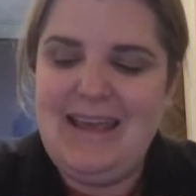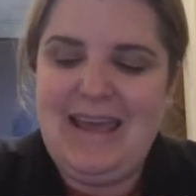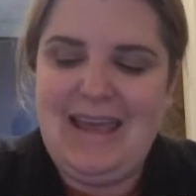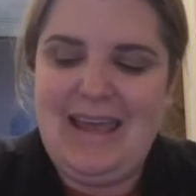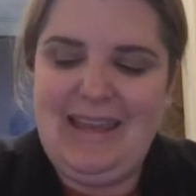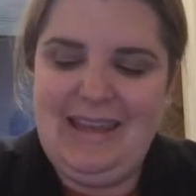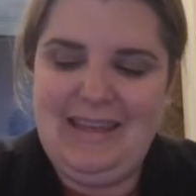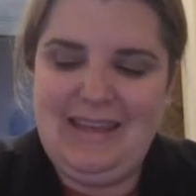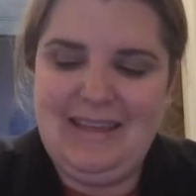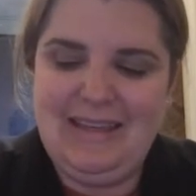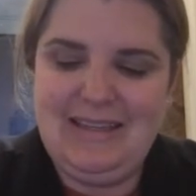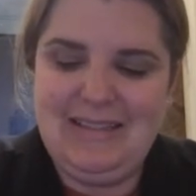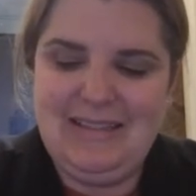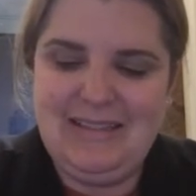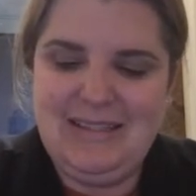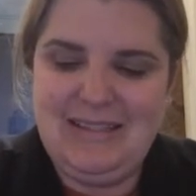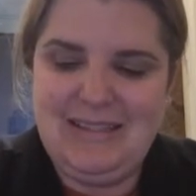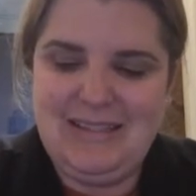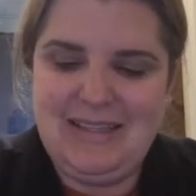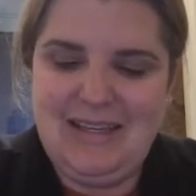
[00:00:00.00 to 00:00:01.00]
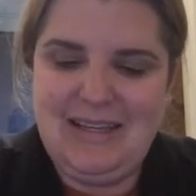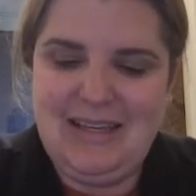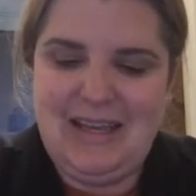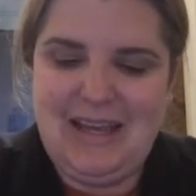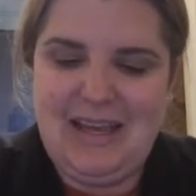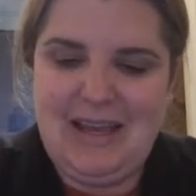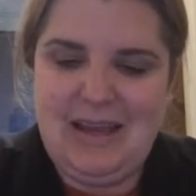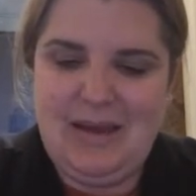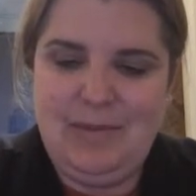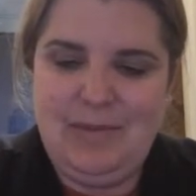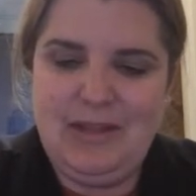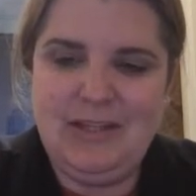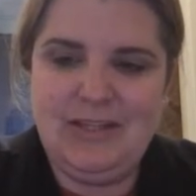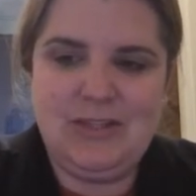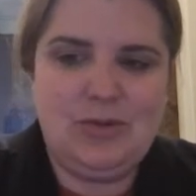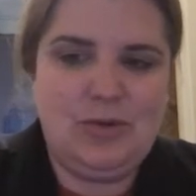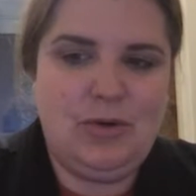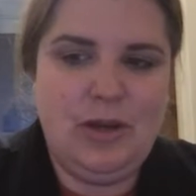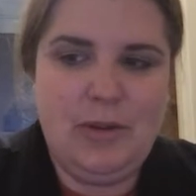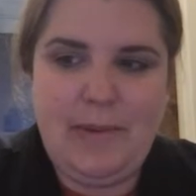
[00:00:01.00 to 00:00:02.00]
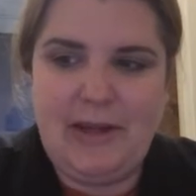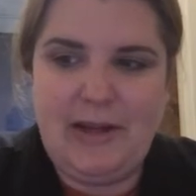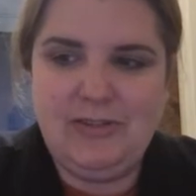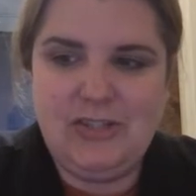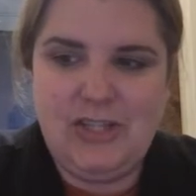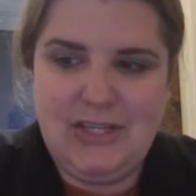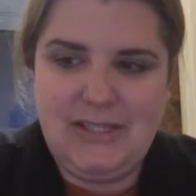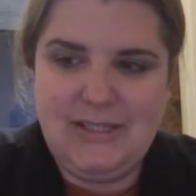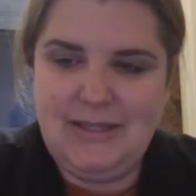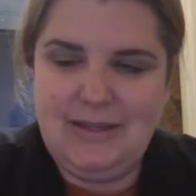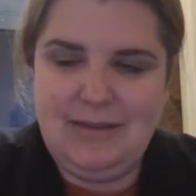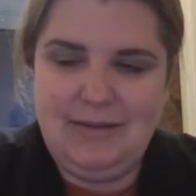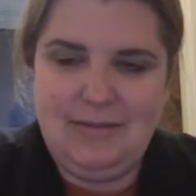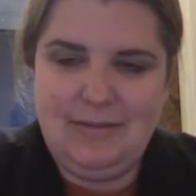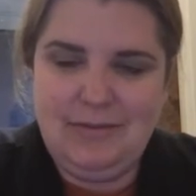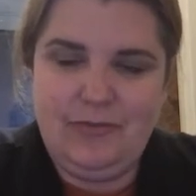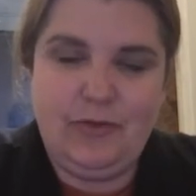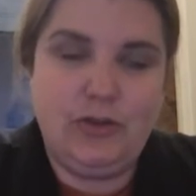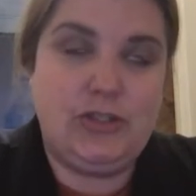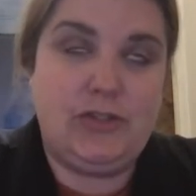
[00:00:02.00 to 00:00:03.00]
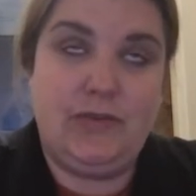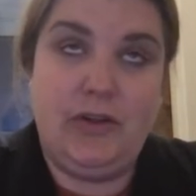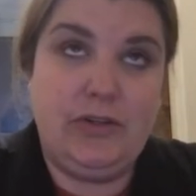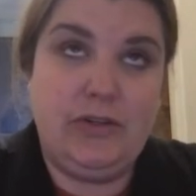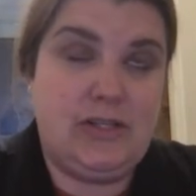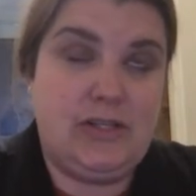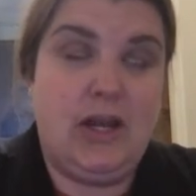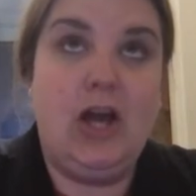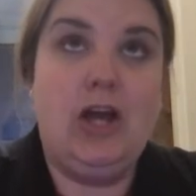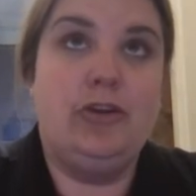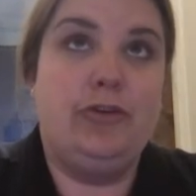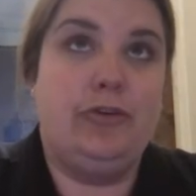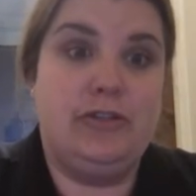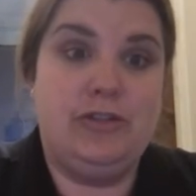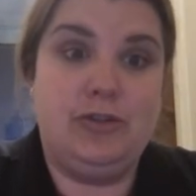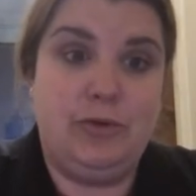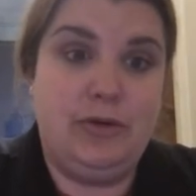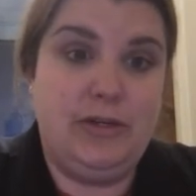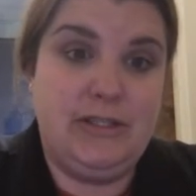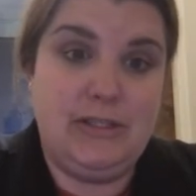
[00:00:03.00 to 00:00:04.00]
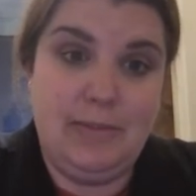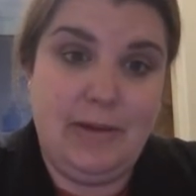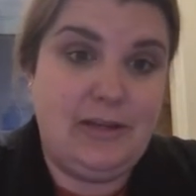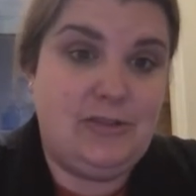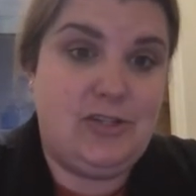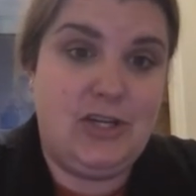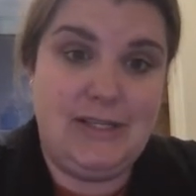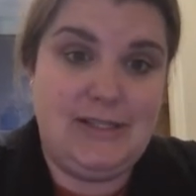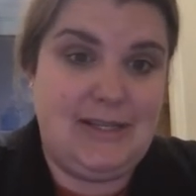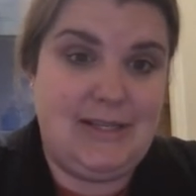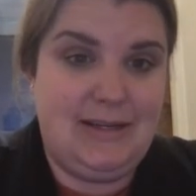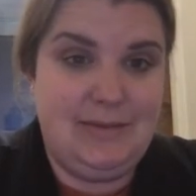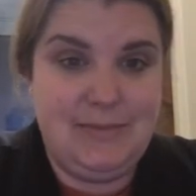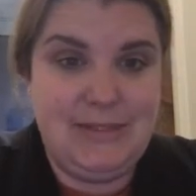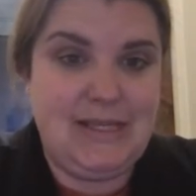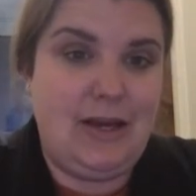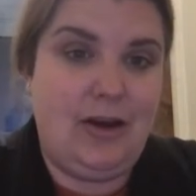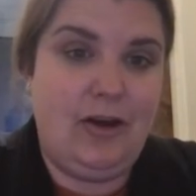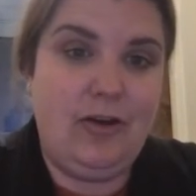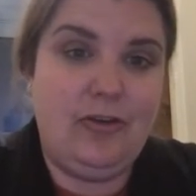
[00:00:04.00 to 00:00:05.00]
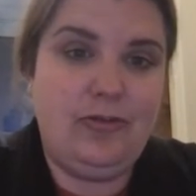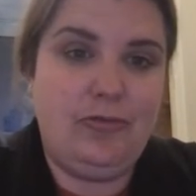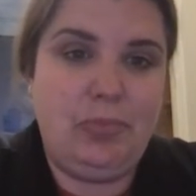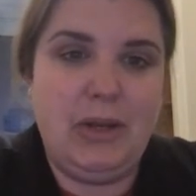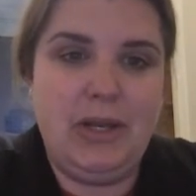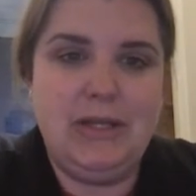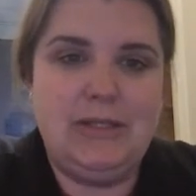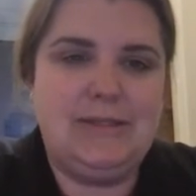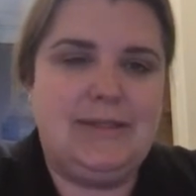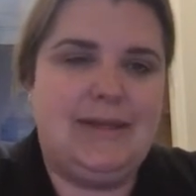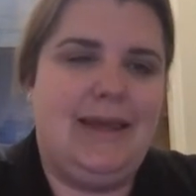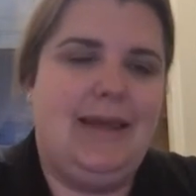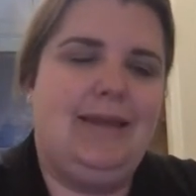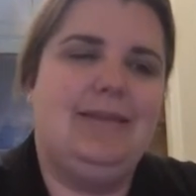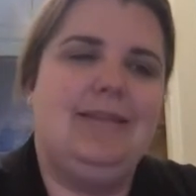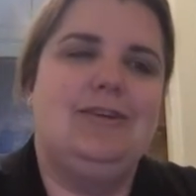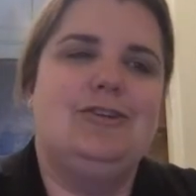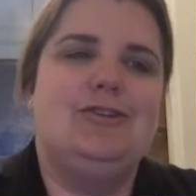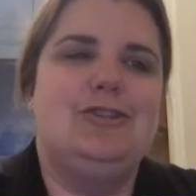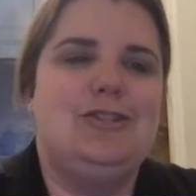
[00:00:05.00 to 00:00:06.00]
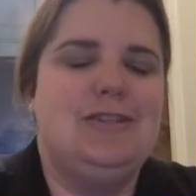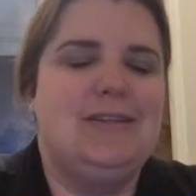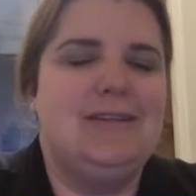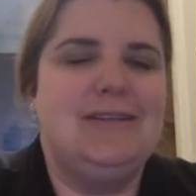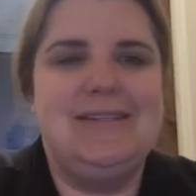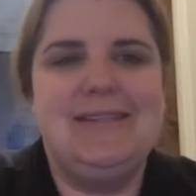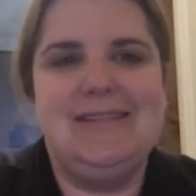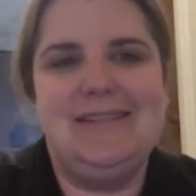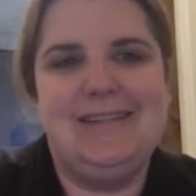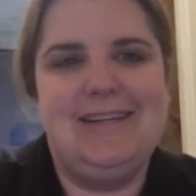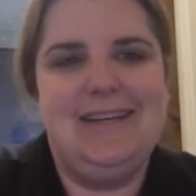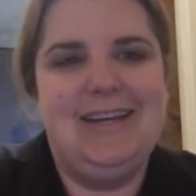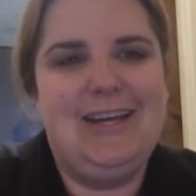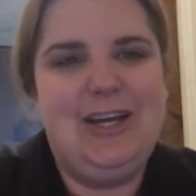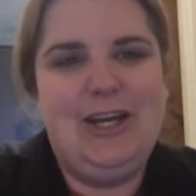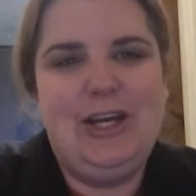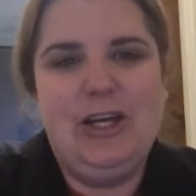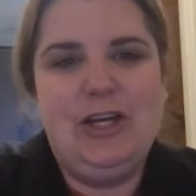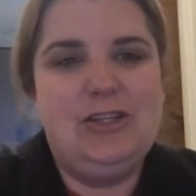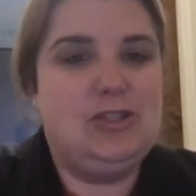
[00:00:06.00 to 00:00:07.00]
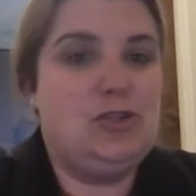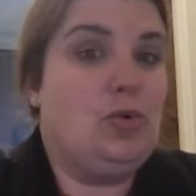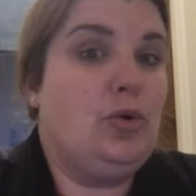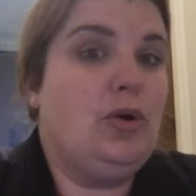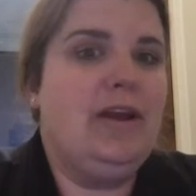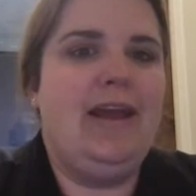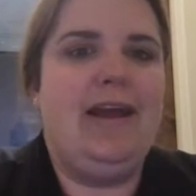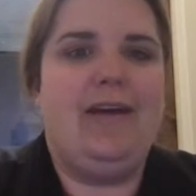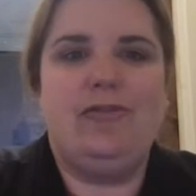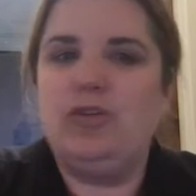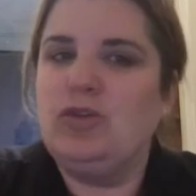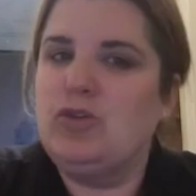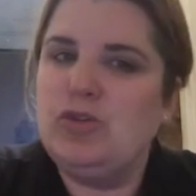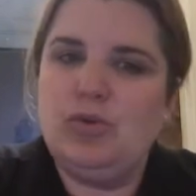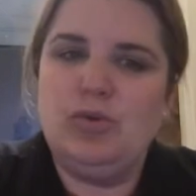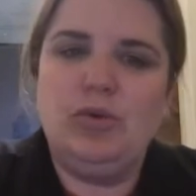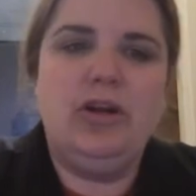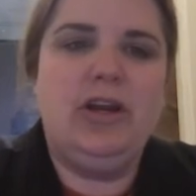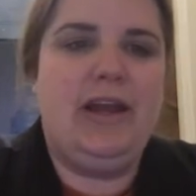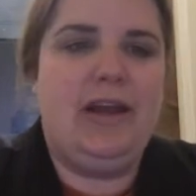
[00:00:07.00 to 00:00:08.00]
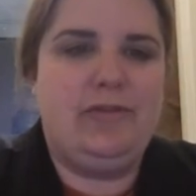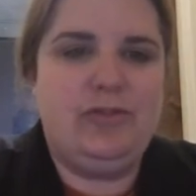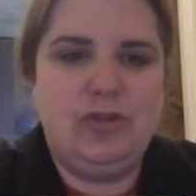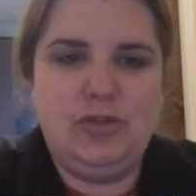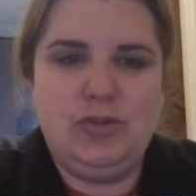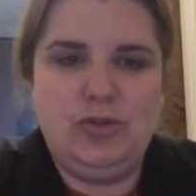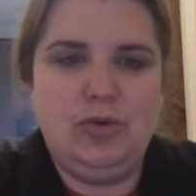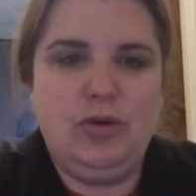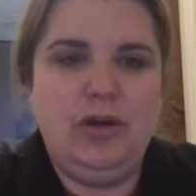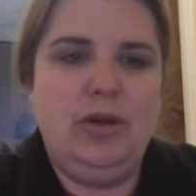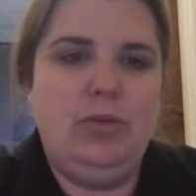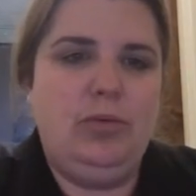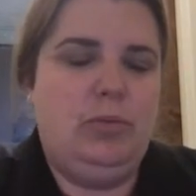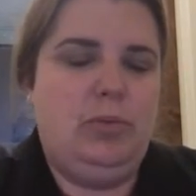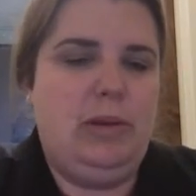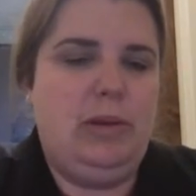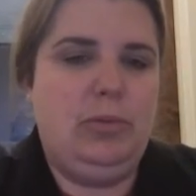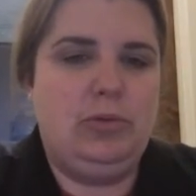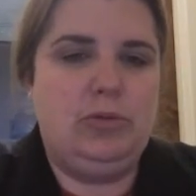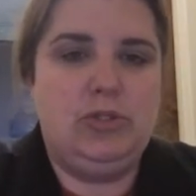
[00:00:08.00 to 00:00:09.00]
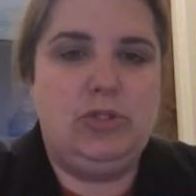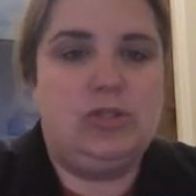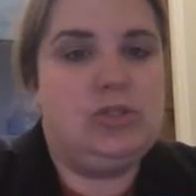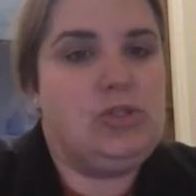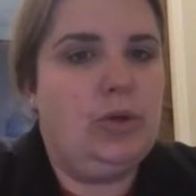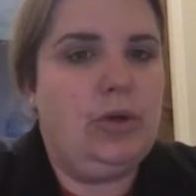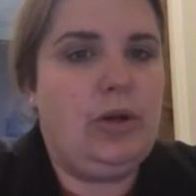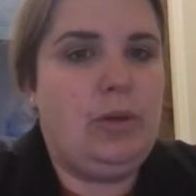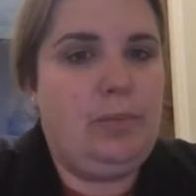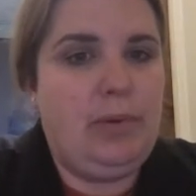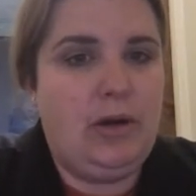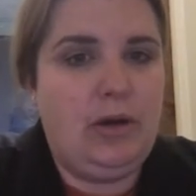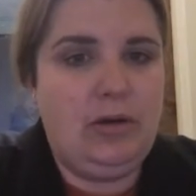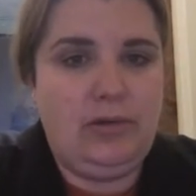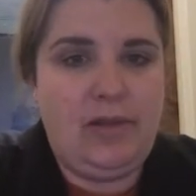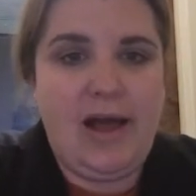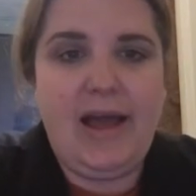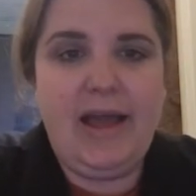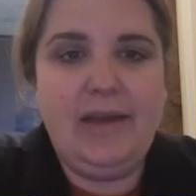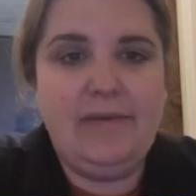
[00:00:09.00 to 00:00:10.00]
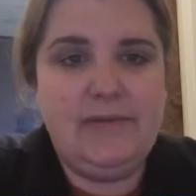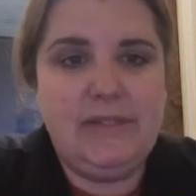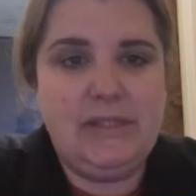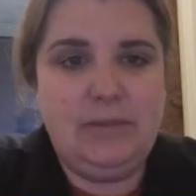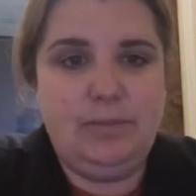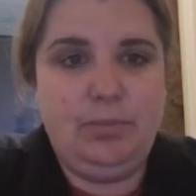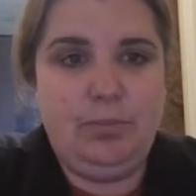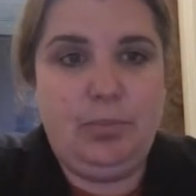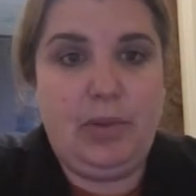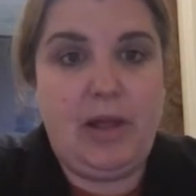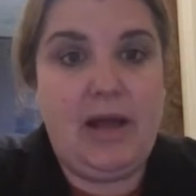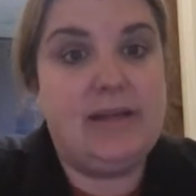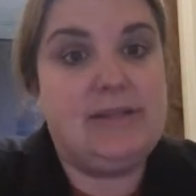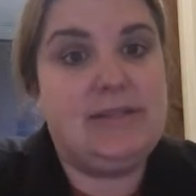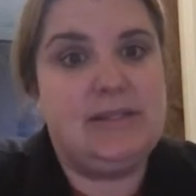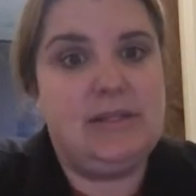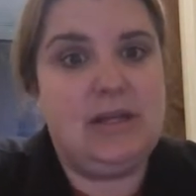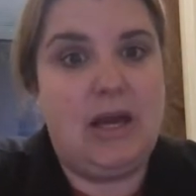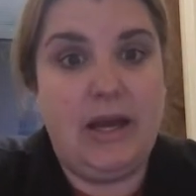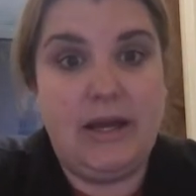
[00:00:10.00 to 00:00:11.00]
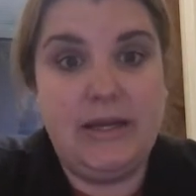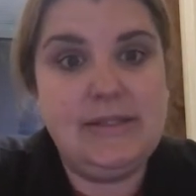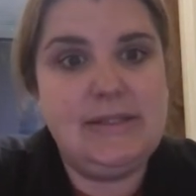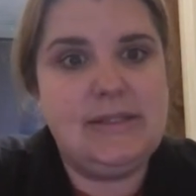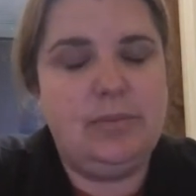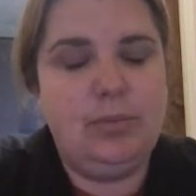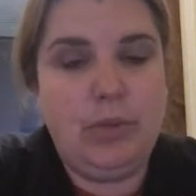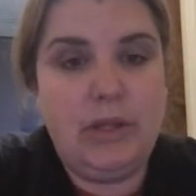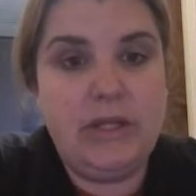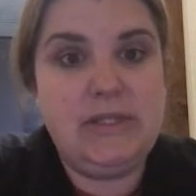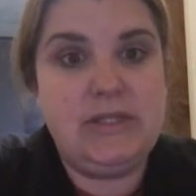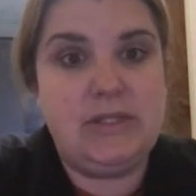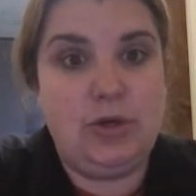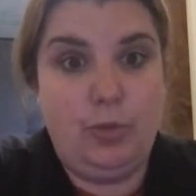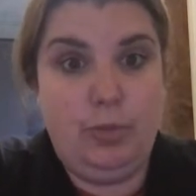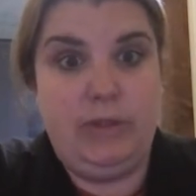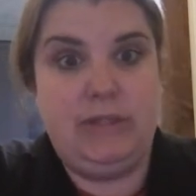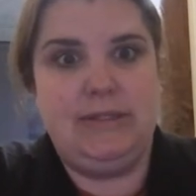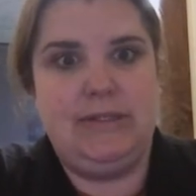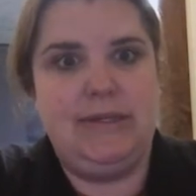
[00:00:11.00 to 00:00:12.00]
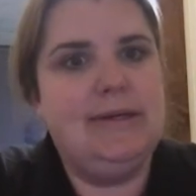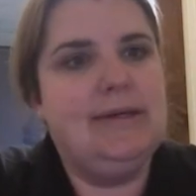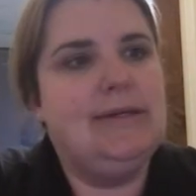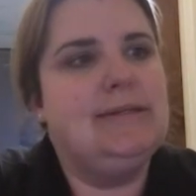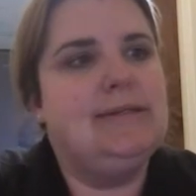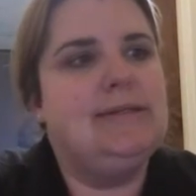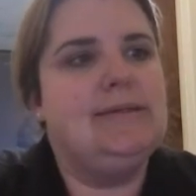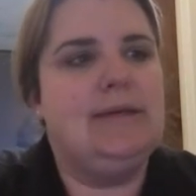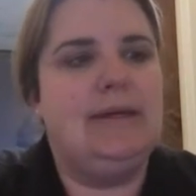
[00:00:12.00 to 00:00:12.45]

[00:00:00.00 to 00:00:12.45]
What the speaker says: And I mean, the story about Jason, first of all, there's 100 stories about Jason himself, but it's like, there's just story after story after story where people just showed up in our lives and blessed us and blessed our business.